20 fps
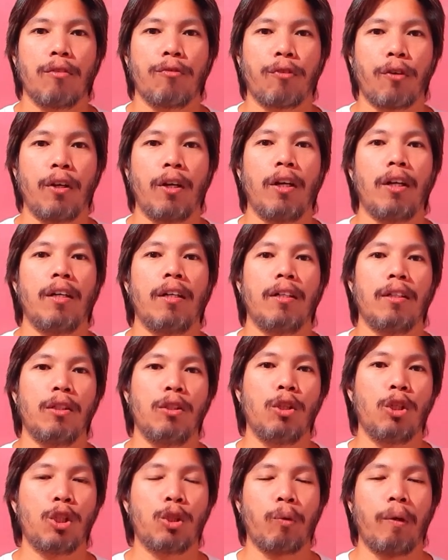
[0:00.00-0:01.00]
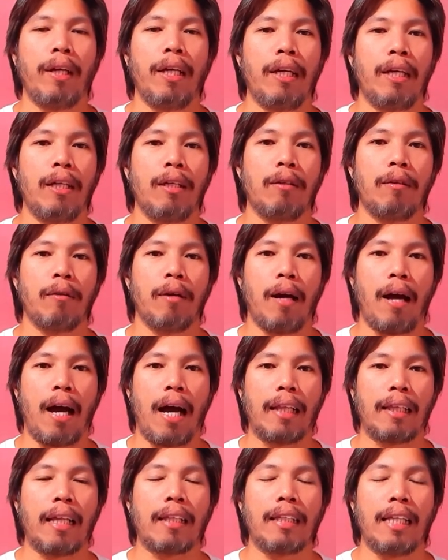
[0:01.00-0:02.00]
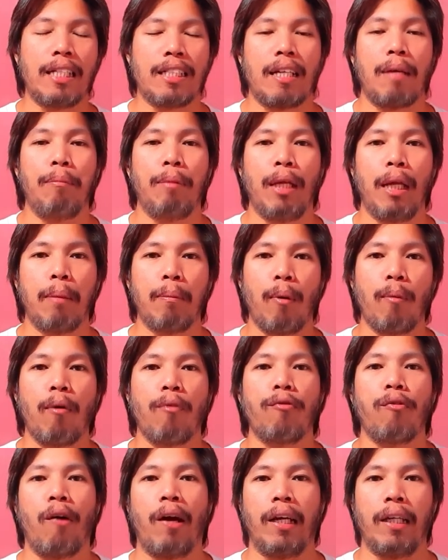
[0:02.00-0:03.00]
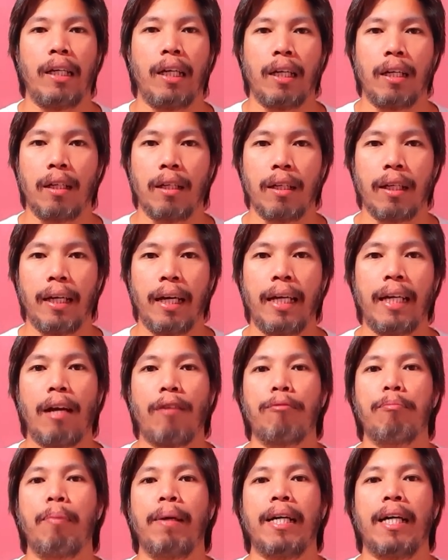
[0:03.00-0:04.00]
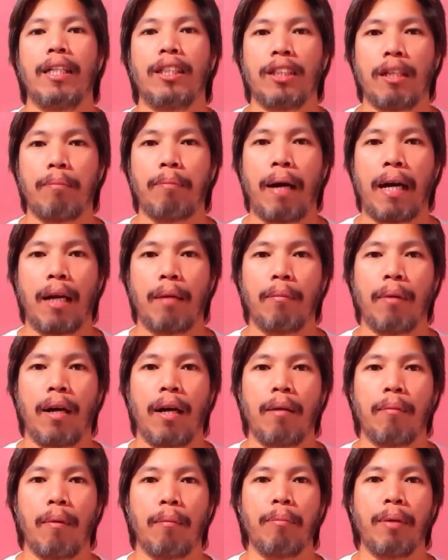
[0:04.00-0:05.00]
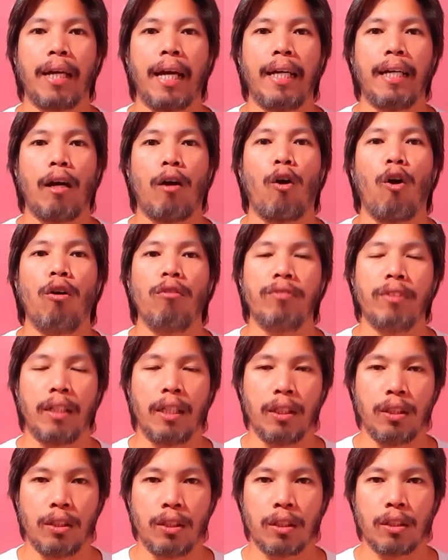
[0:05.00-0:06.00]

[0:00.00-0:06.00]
For usually, at least a minimum of 1 year. Enough ba yan siya para mabigay ng coverage?